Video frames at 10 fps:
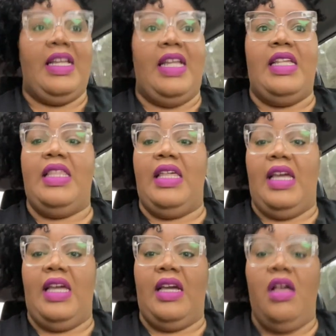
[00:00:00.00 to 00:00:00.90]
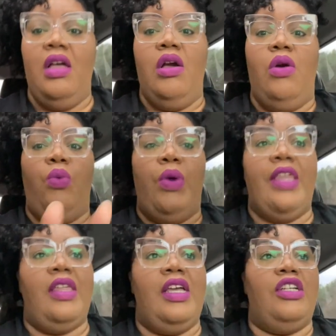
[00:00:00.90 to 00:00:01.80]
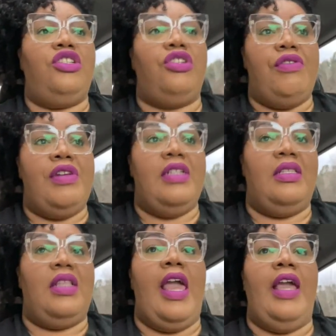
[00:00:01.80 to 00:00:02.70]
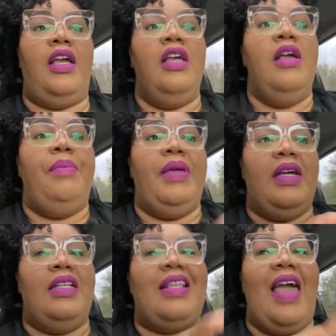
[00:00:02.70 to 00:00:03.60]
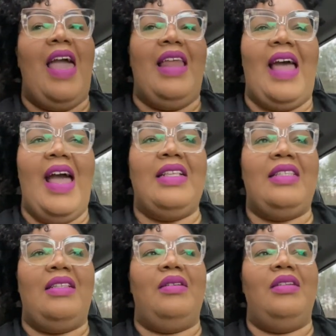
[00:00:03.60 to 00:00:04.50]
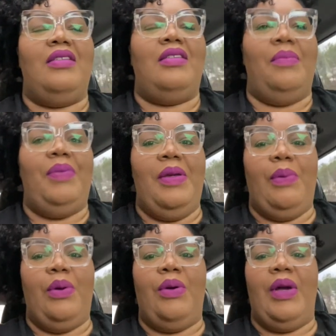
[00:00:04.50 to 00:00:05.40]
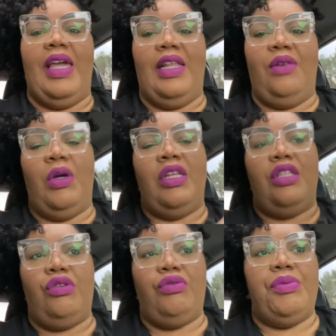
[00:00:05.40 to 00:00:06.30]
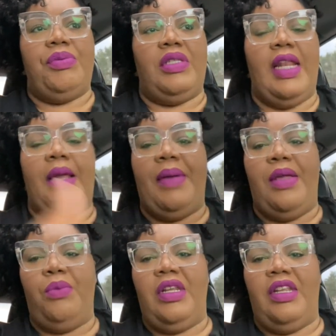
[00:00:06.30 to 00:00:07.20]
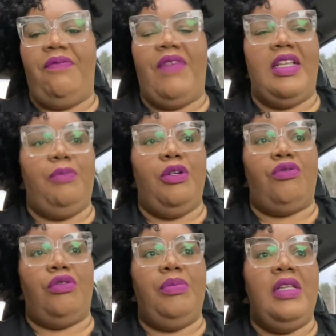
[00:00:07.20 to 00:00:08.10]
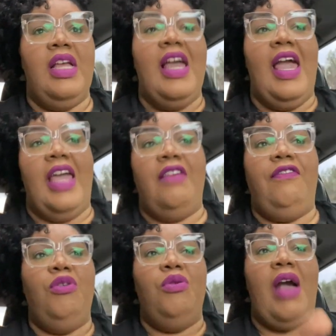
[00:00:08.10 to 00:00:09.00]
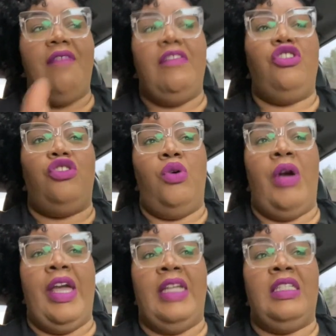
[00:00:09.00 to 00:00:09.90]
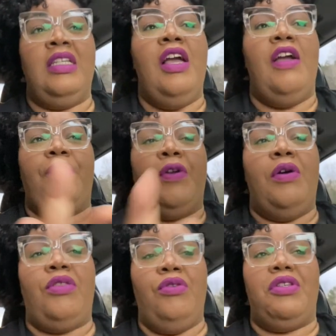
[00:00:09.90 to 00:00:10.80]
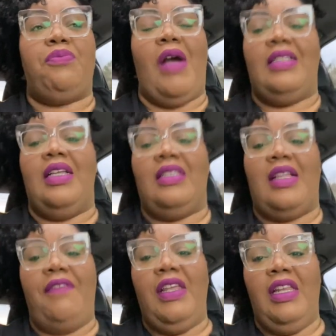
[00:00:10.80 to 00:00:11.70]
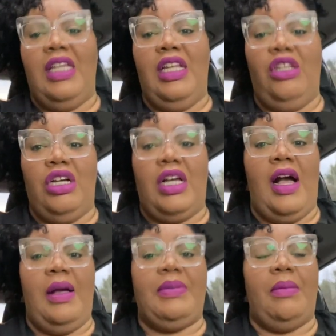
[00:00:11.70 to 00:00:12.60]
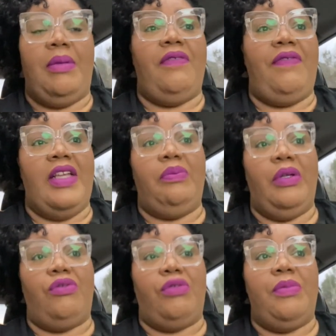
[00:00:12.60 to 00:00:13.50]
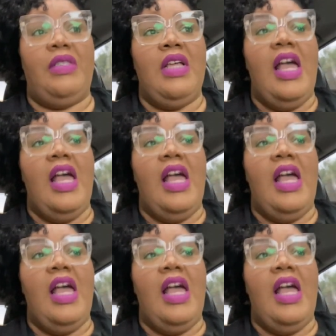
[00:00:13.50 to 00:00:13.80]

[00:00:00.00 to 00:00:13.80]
anything with the insurance. Because I had asked some people in one of the groups that I'm in, one of the Facebook groups. And if you haven't joined, if you're going through this process, definitely look up some of the Facebook groups